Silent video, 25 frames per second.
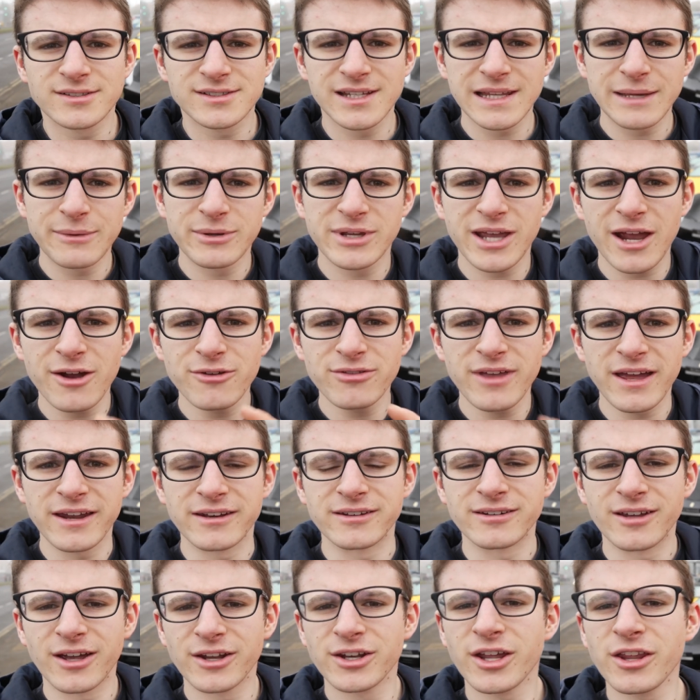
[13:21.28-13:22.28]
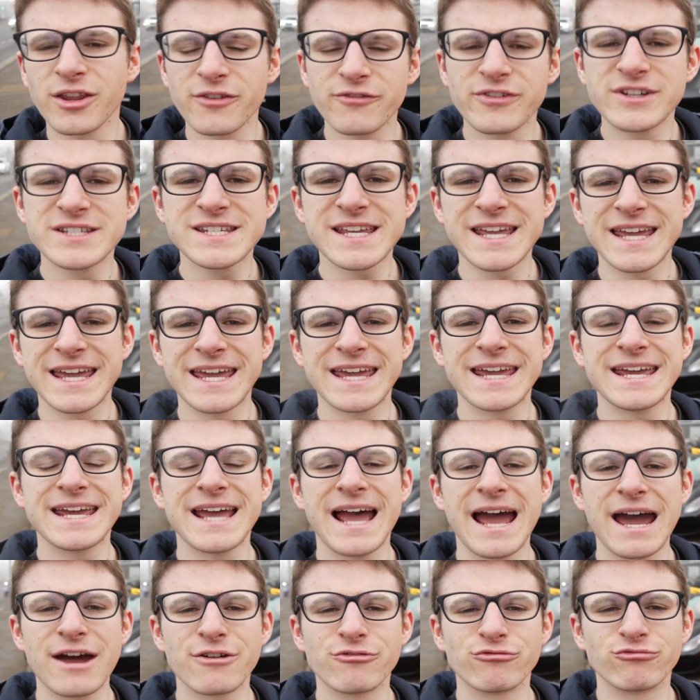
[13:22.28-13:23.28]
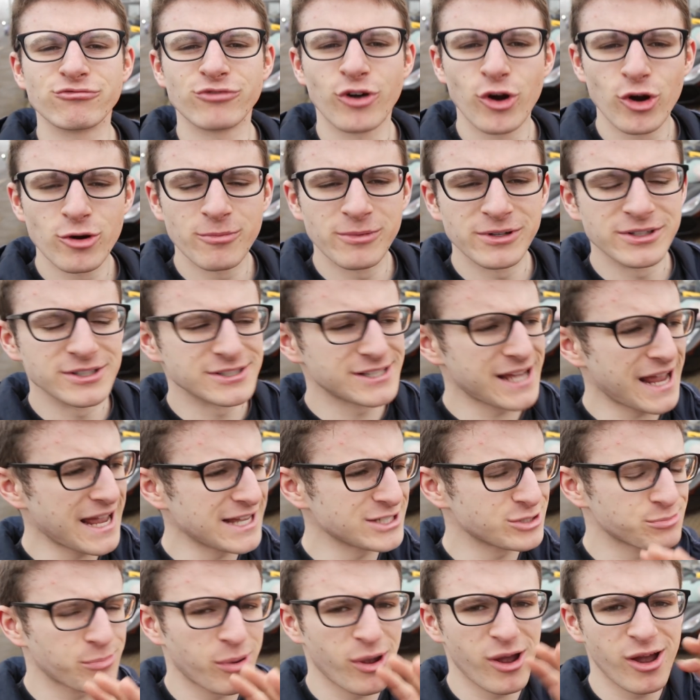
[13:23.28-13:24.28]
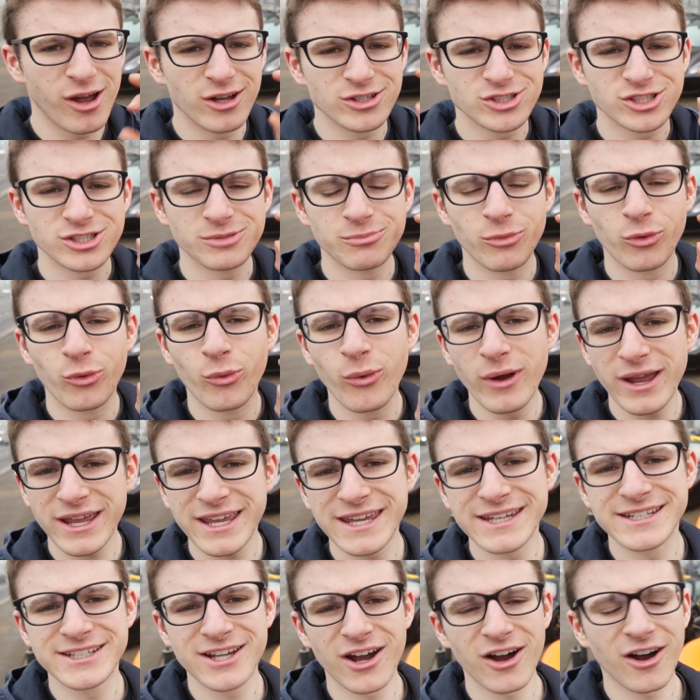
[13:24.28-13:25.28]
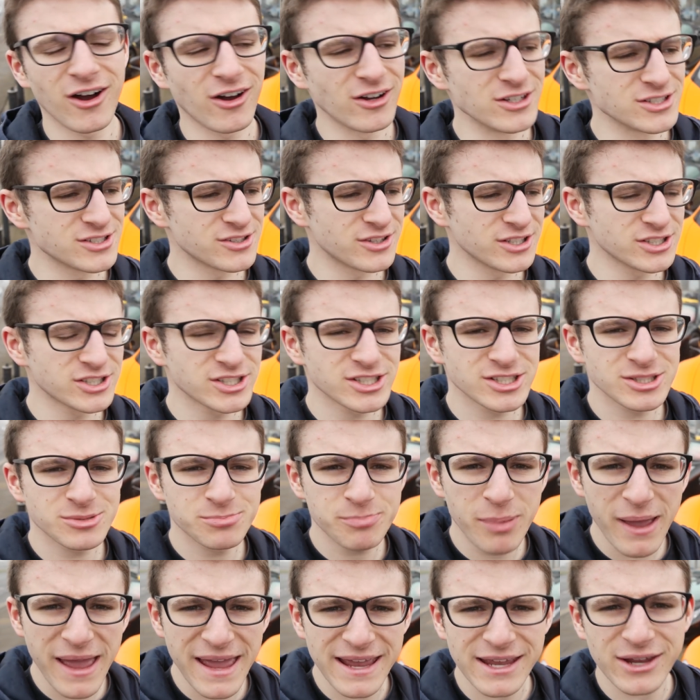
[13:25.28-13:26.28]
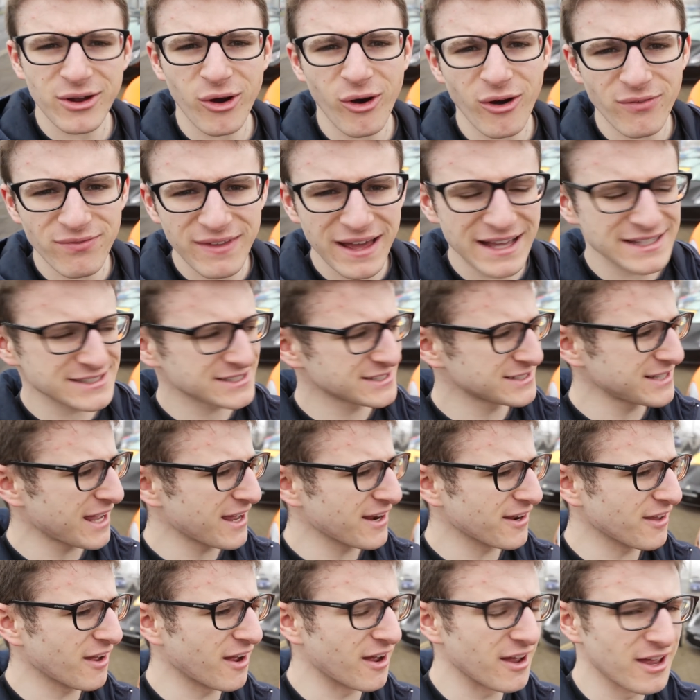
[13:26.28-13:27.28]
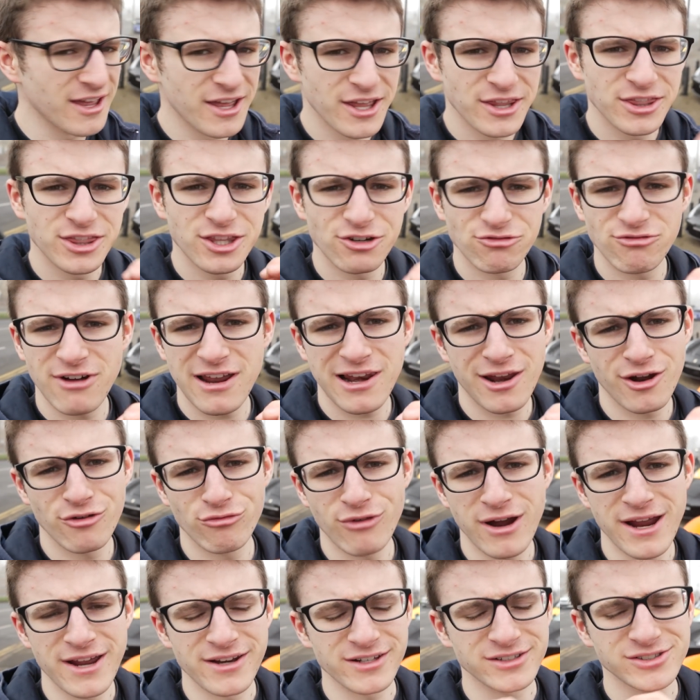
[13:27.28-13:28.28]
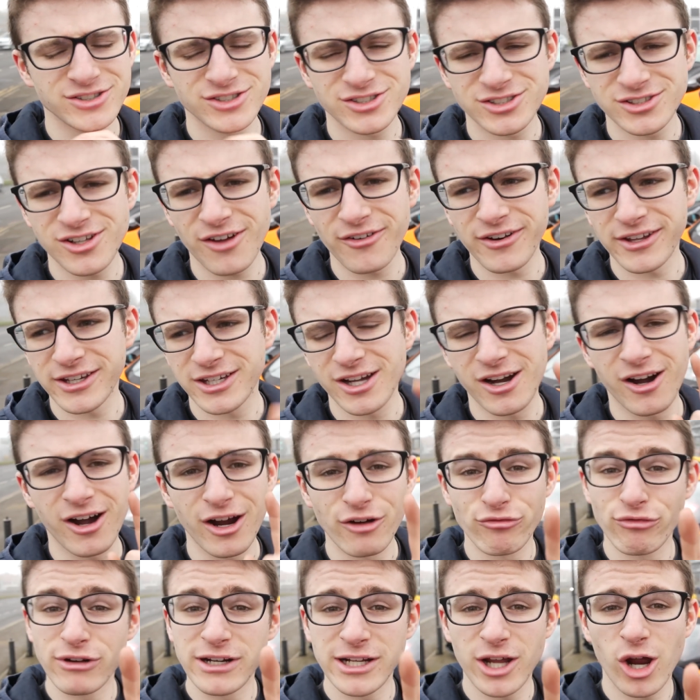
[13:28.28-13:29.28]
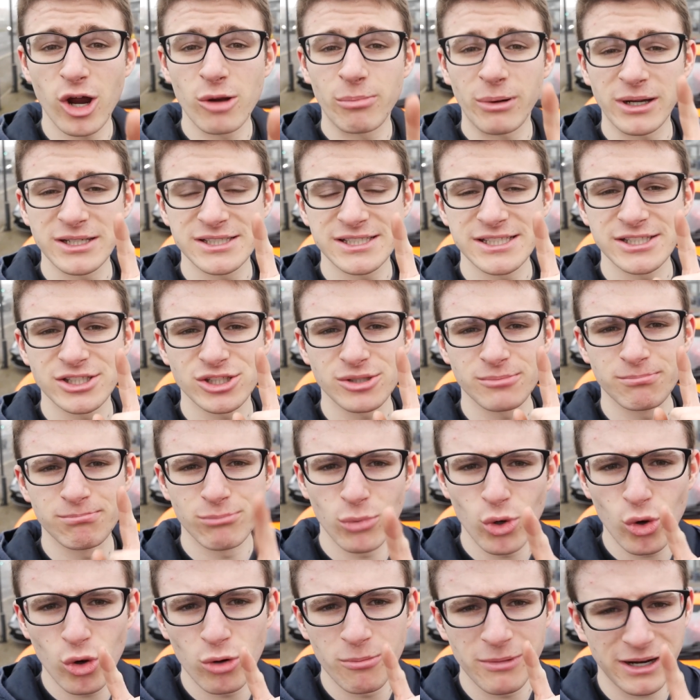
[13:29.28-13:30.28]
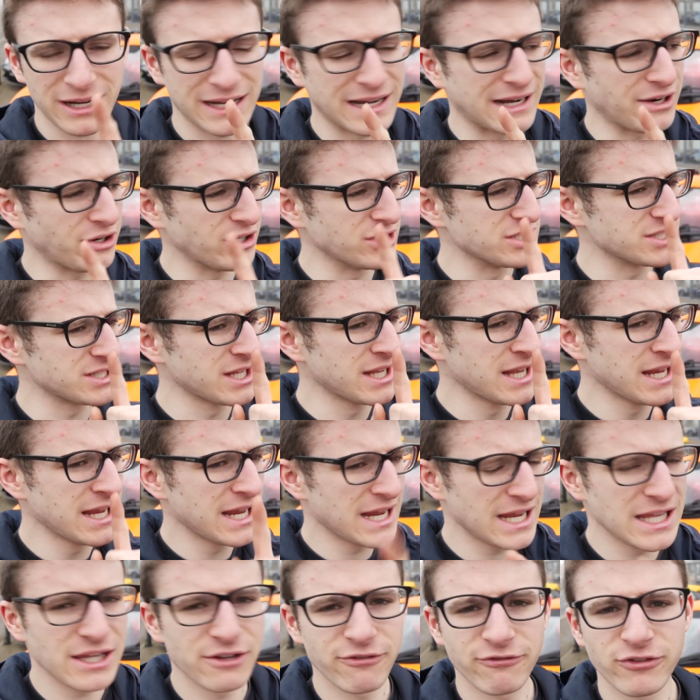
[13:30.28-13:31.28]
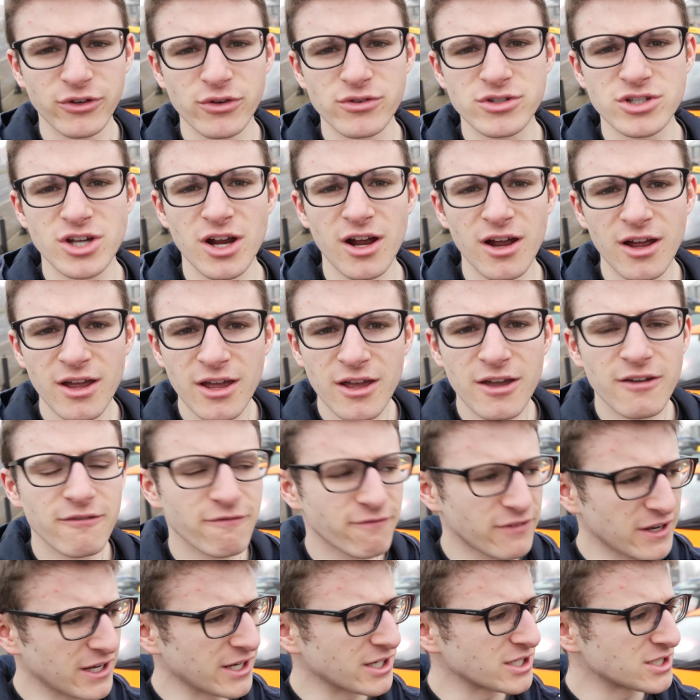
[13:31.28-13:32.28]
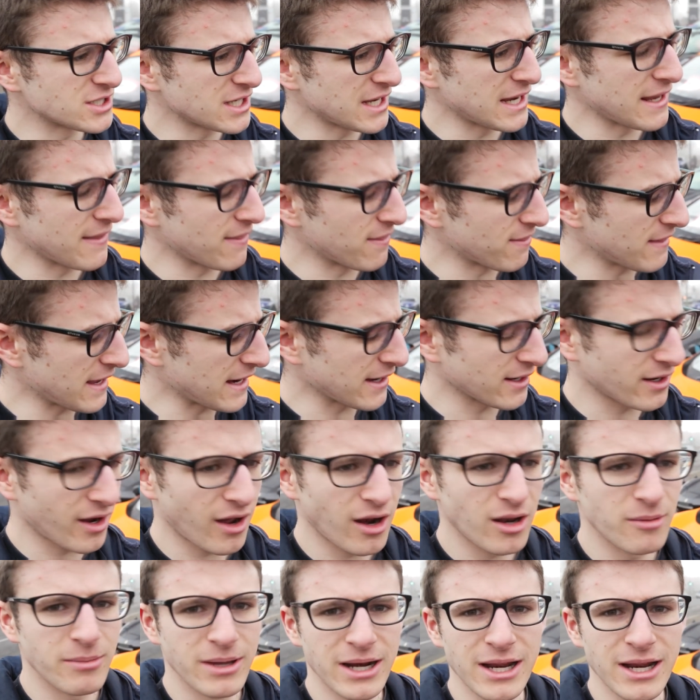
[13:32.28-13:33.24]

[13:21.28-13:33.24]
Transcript: So there we go then, another visit here at Romans as per some wicked cars. The spec on that Senna Norello Red, stunning car. I really hope I see some more McLarens in the future finished in that colour.